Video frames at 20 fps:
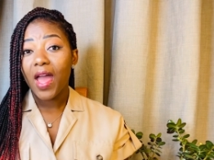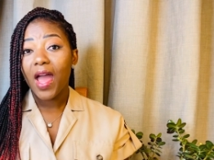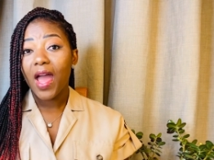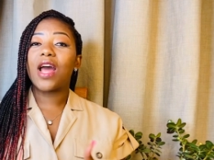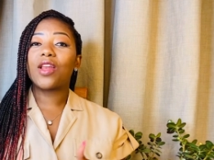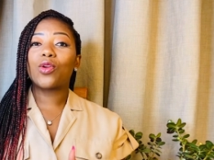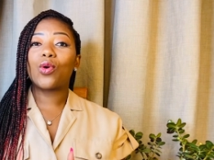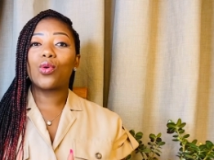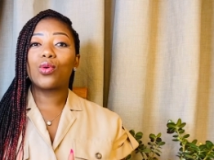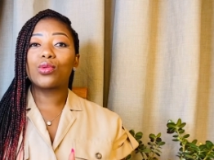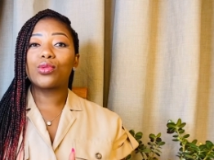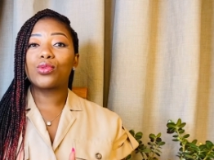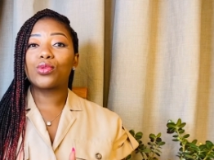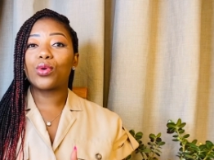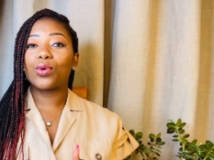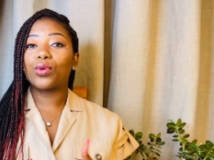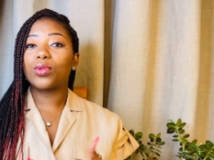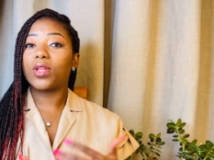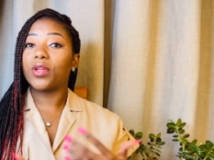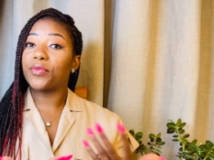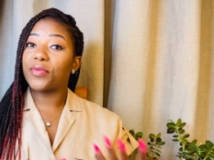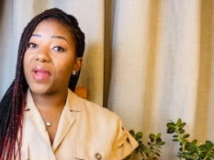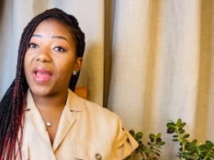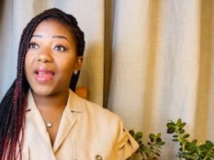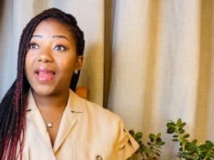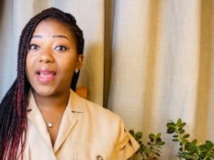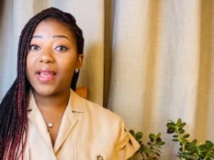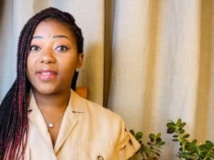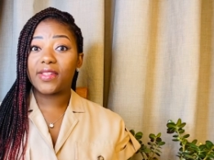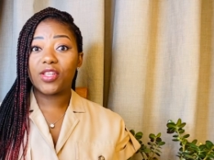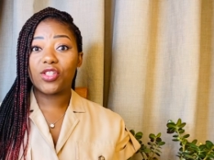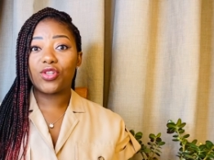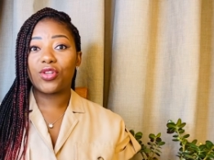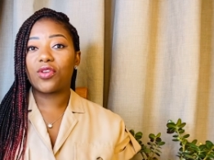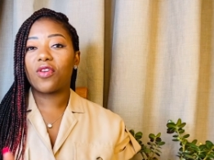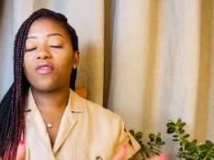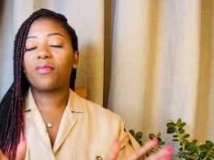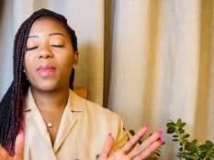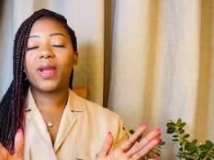and also the realization of